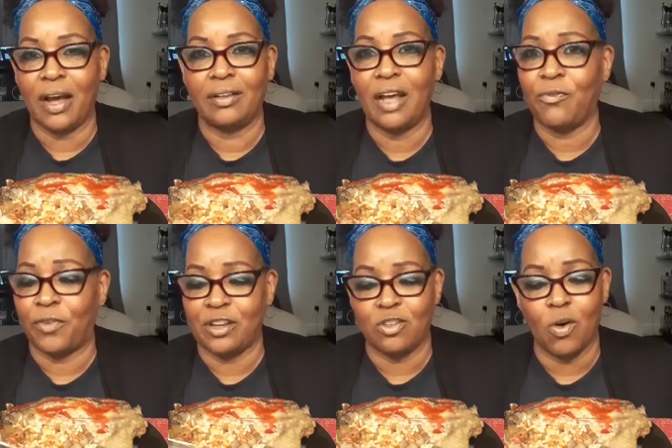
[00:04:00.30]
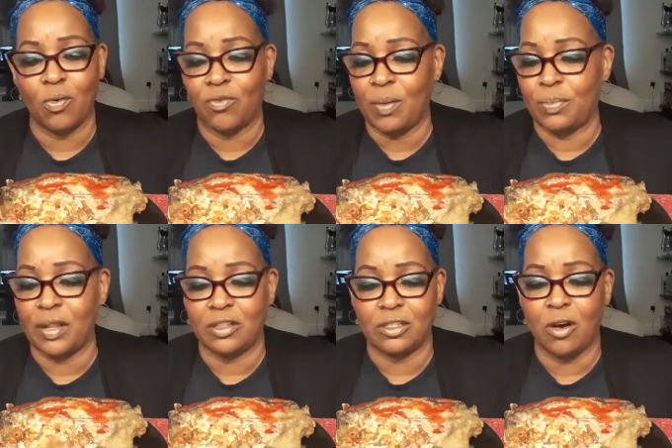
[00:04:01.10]
y'all. That fresh okra from
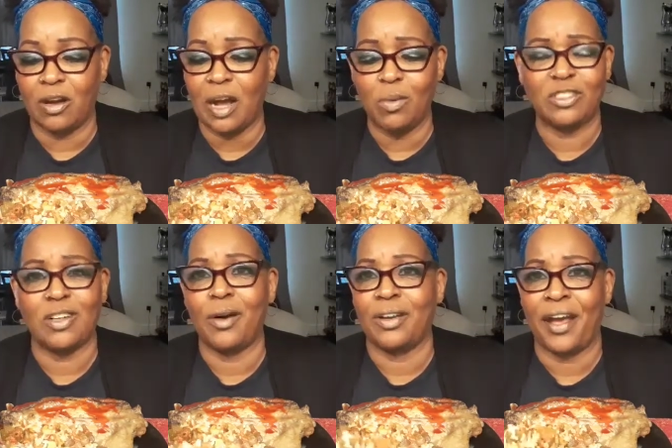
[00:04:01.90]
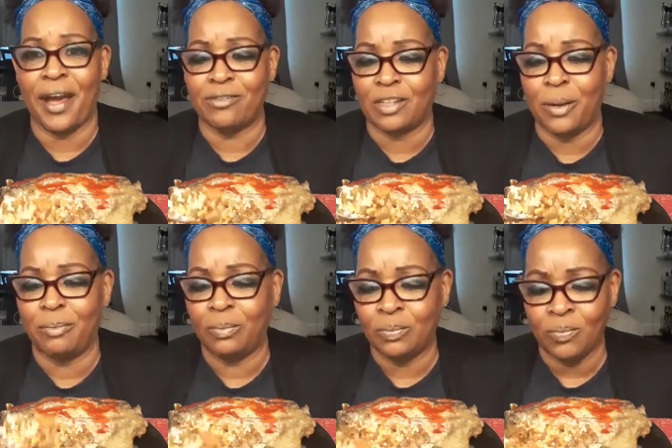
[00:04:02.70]
Mother's Garden. I wish y'all can have
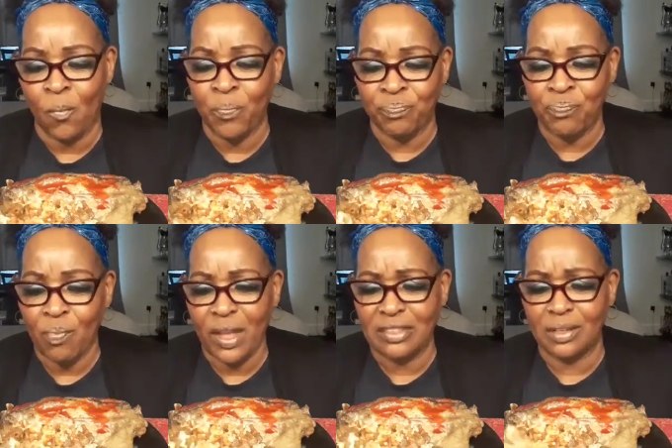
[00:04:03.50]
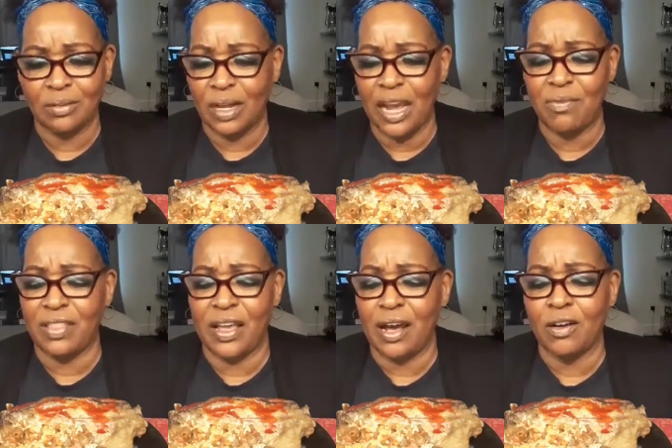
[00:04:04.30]
some. So
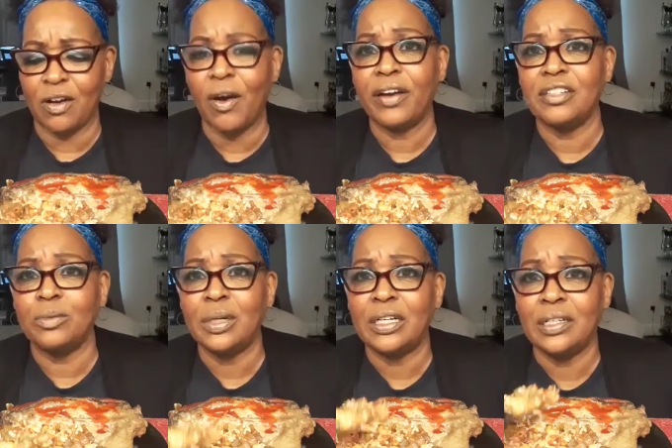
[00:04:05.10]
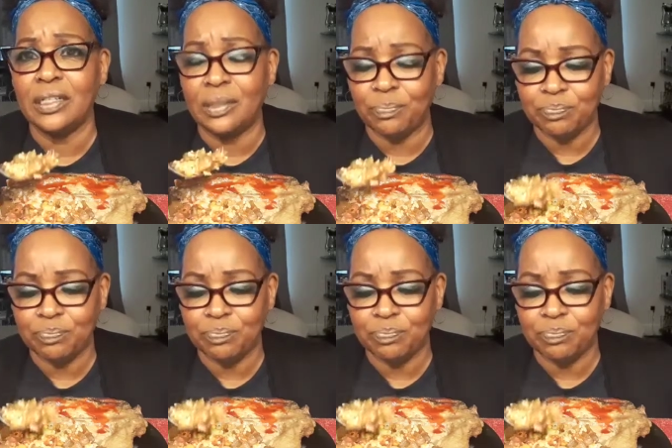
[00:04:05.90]
everything out her garden is really good.